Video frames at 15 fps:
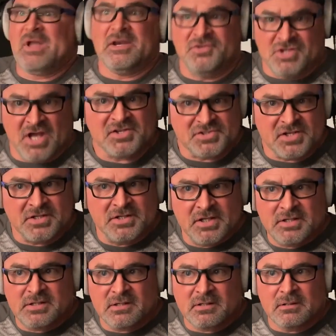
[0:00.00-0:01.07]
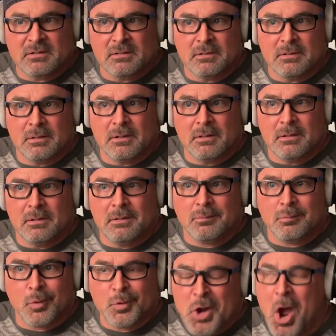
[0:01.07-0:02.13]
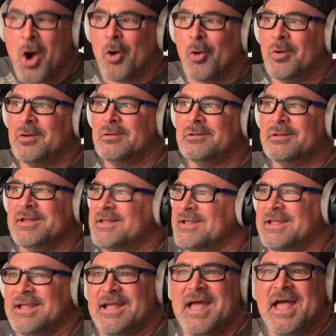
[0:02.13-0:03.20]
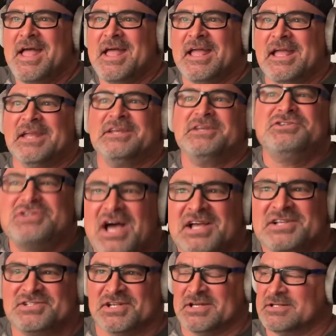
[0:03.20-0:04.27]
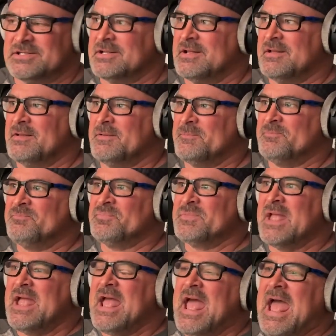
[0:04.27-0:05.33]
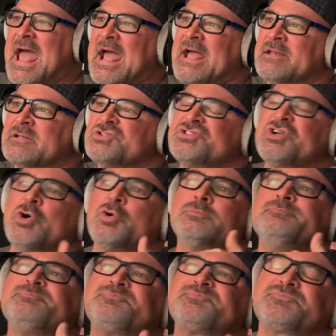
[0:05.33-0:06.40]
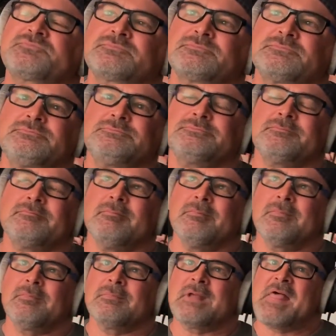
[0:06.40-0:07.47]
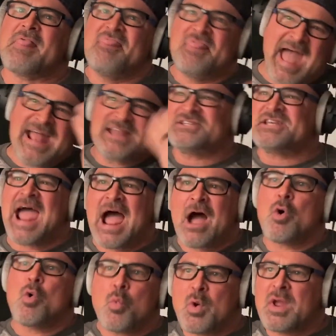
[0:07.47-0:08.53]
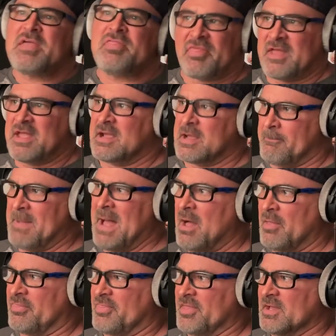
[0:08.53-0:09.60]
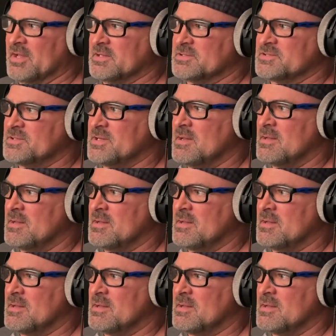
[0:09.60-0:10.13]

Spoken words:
doesn't it? Well, no, it doesn't. And so that's how we think about things